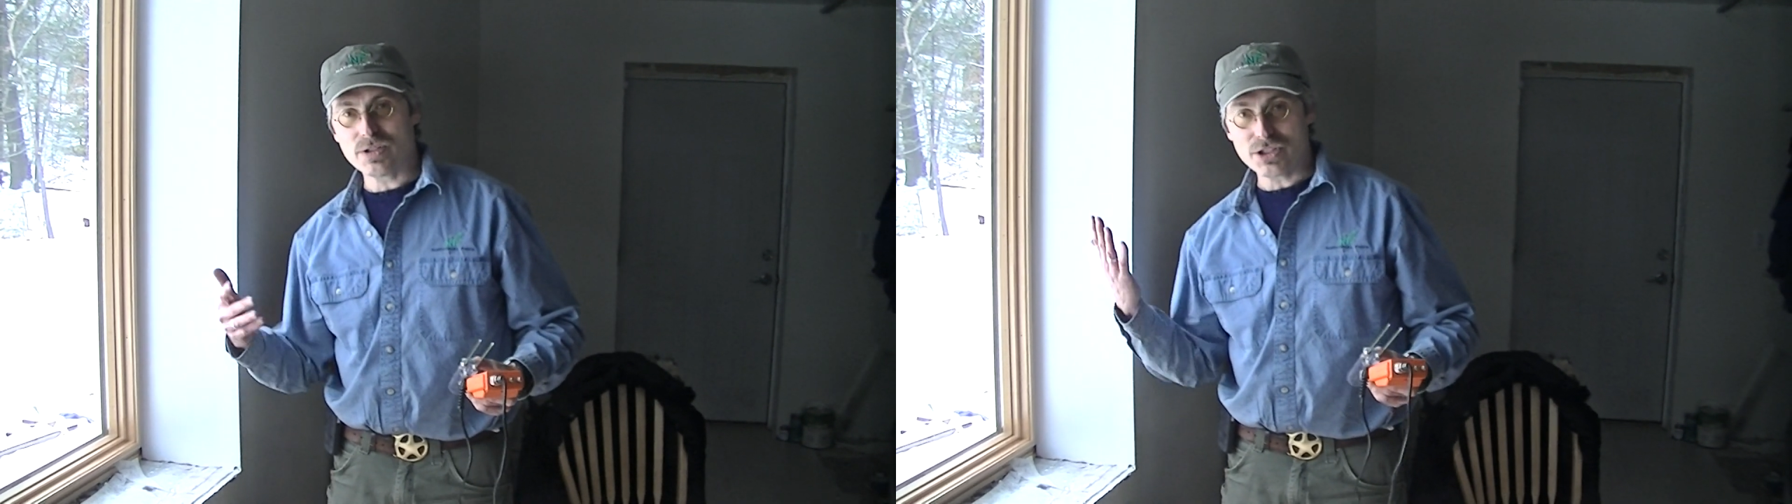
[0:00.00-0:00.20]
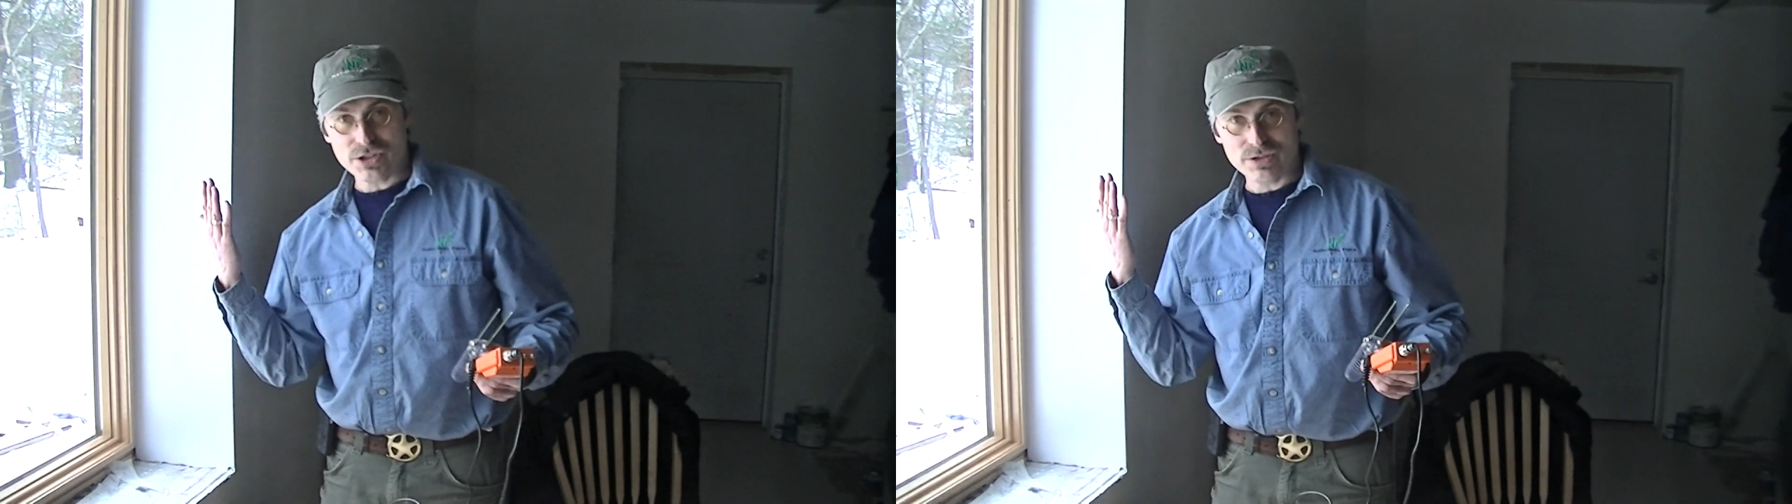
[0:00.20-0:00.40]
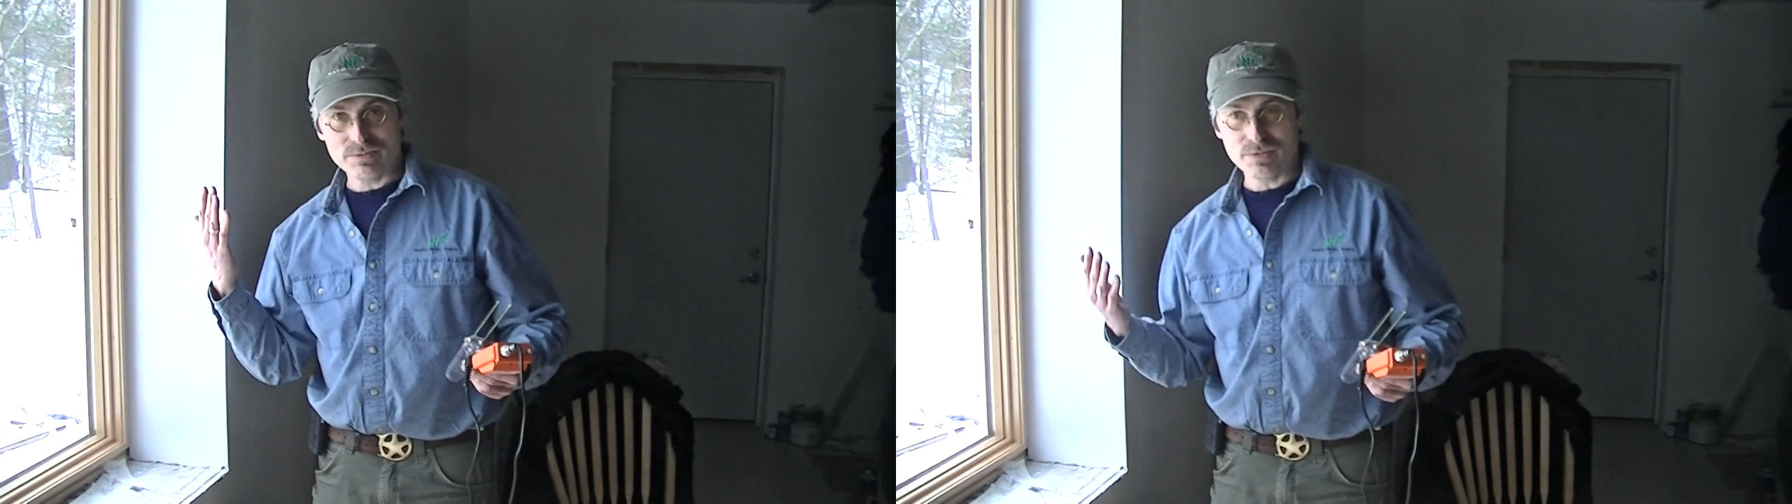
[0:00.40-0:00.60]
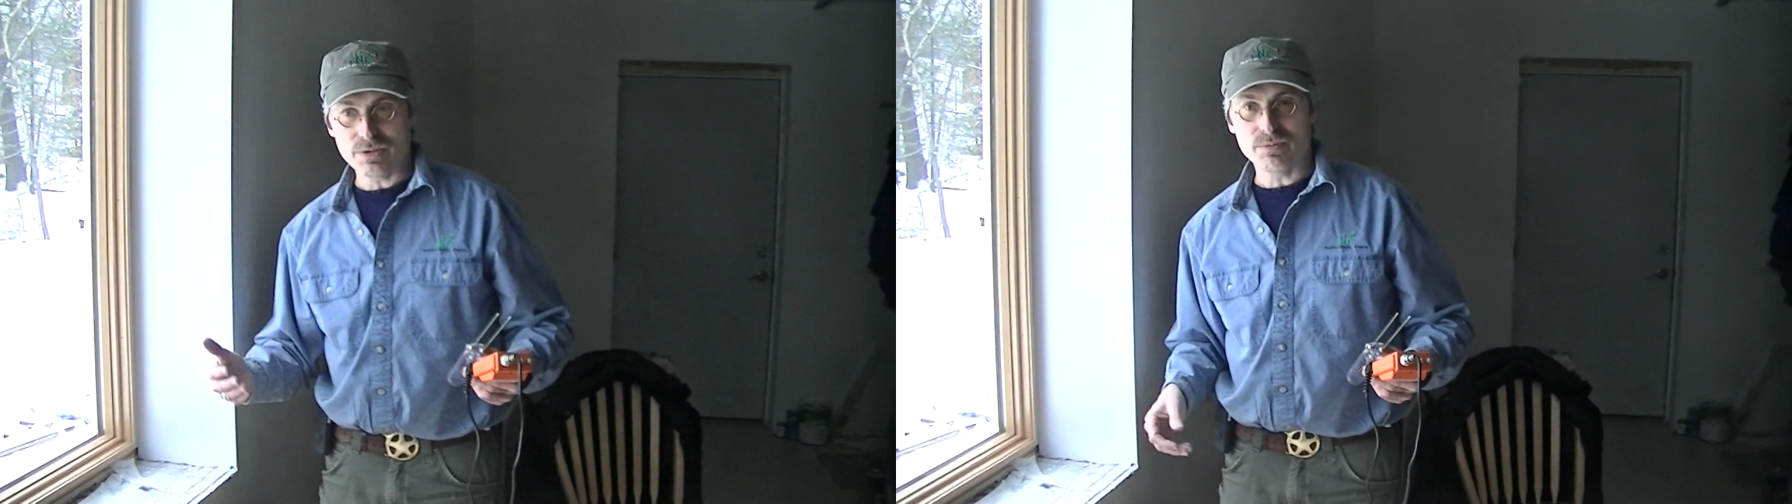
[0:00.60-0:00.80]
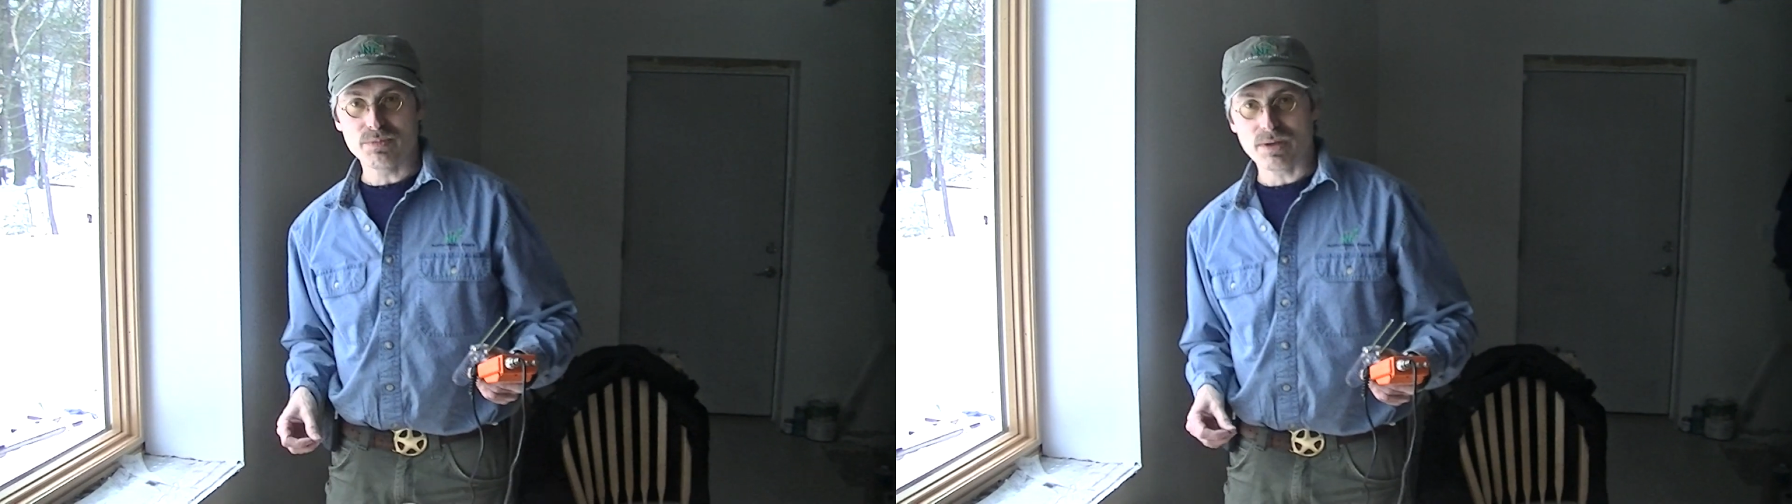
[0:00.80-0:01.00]
which we
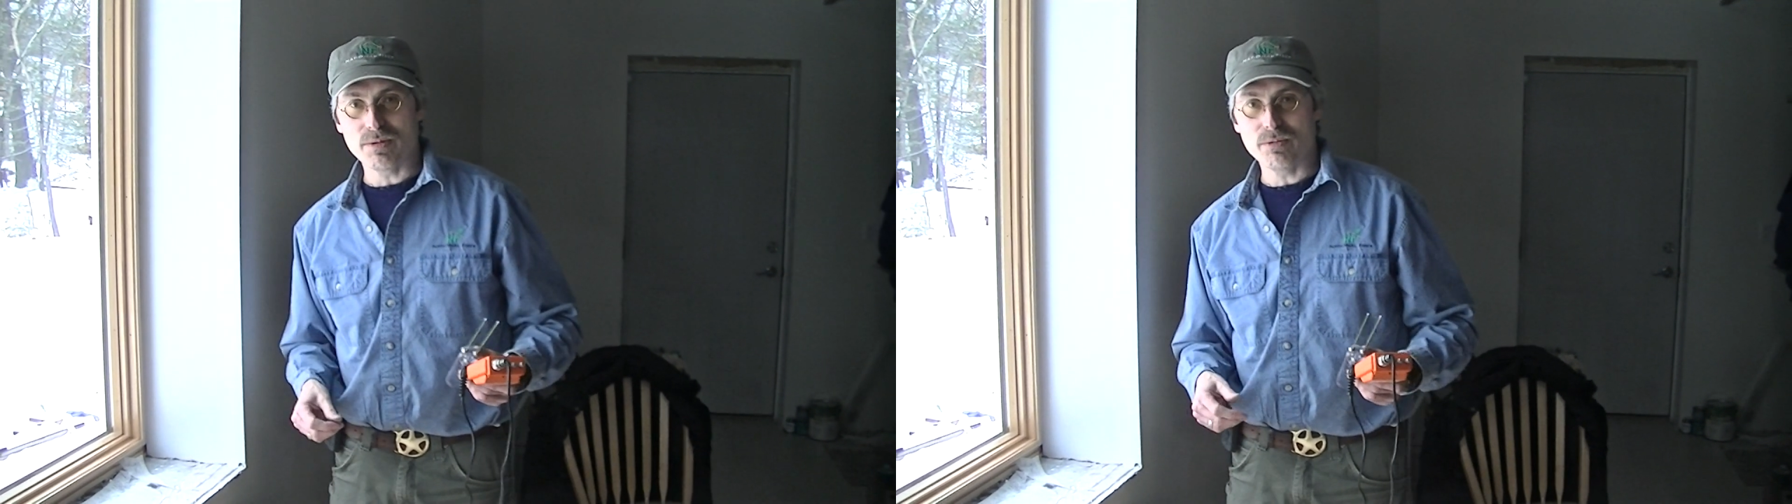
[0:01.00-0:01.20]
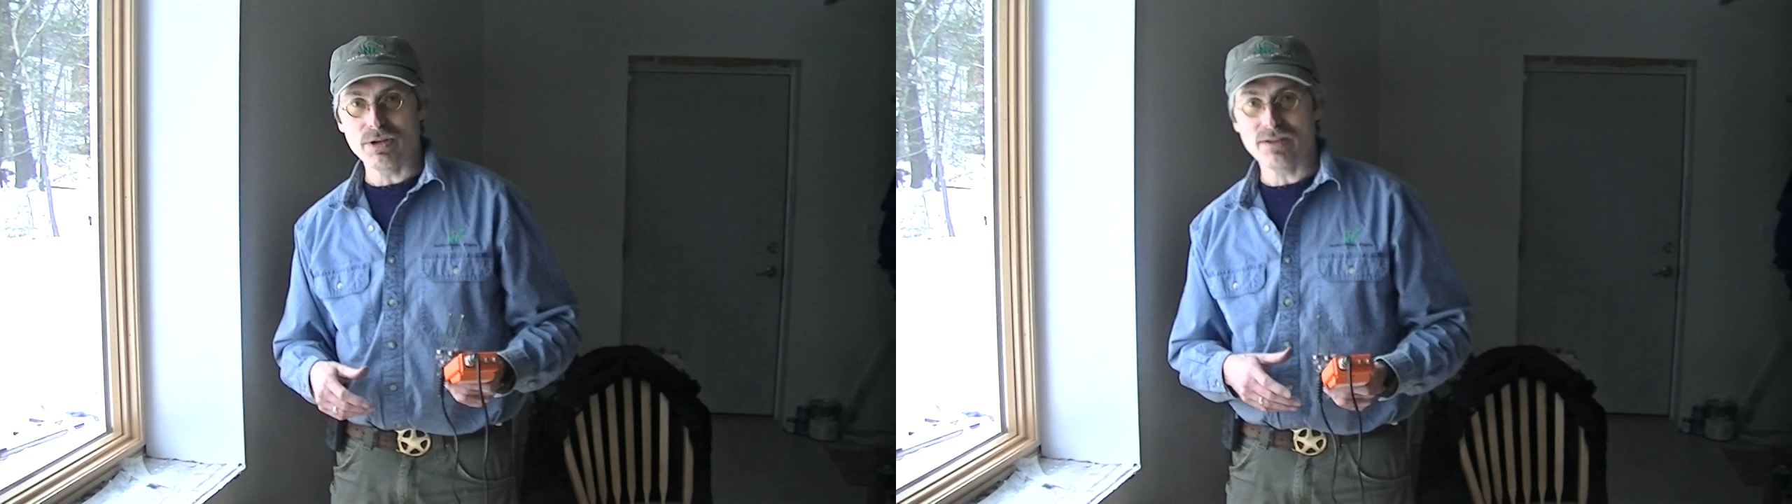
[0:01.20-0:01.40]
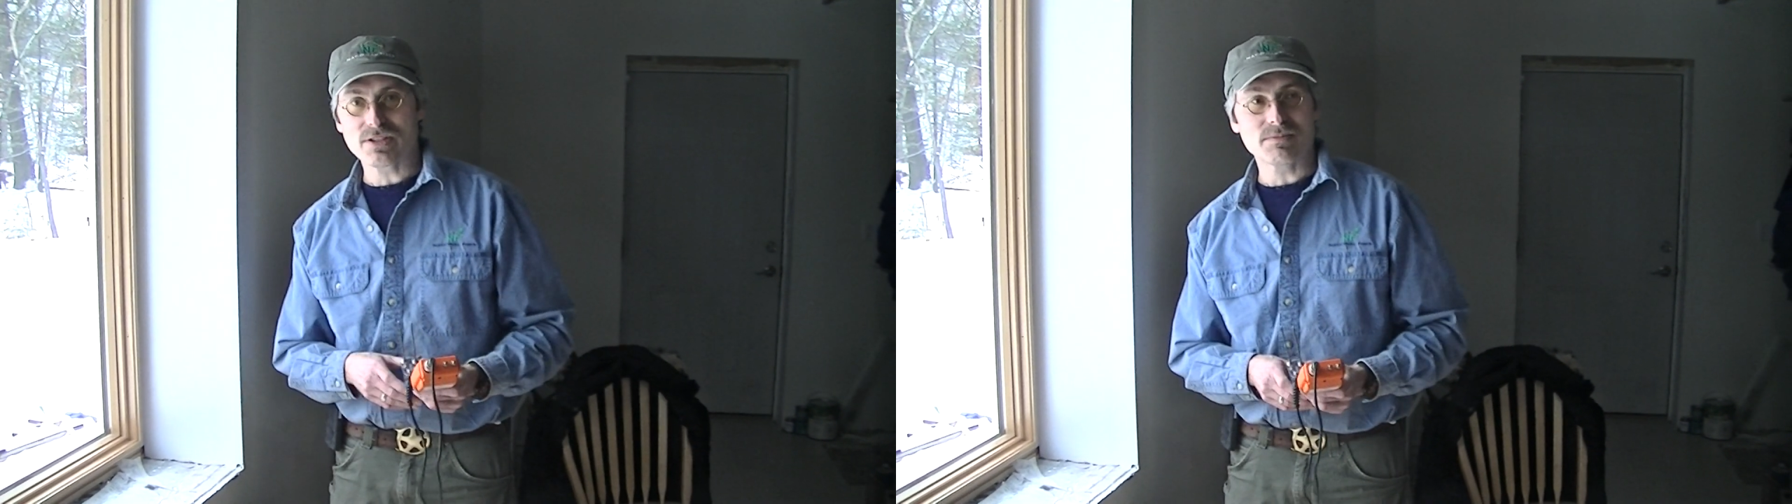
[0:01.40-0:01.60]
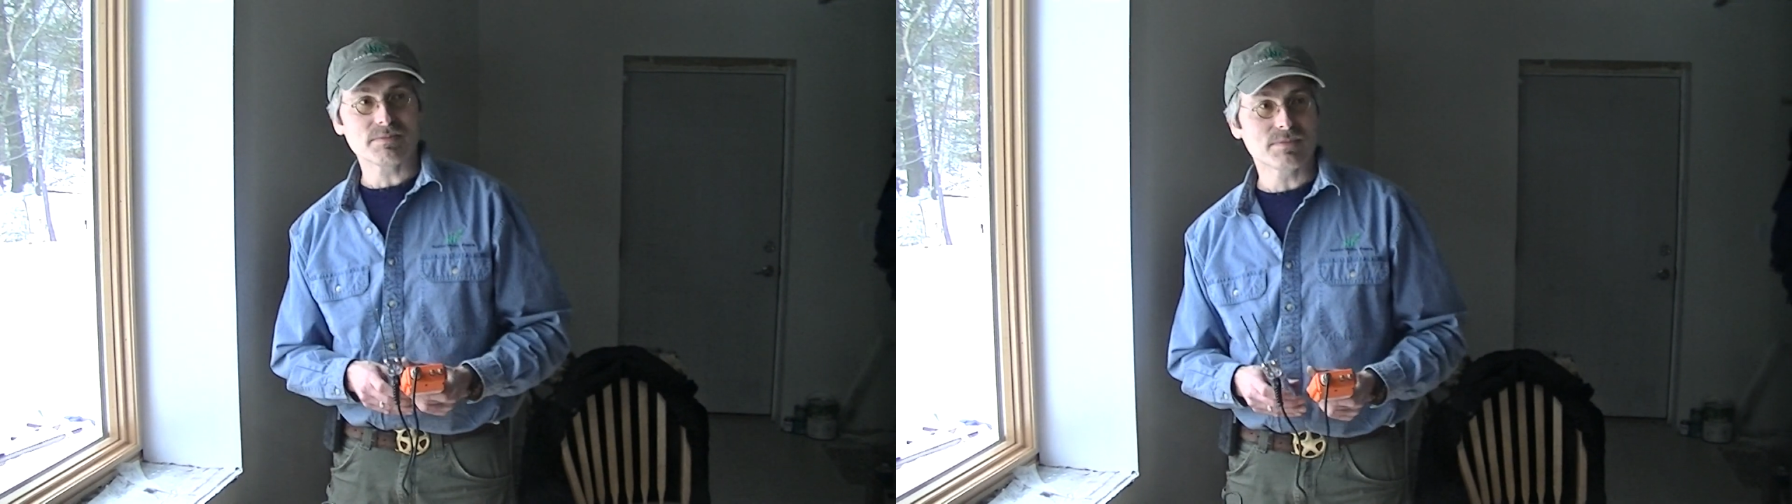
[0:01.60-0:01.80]
probably would have some,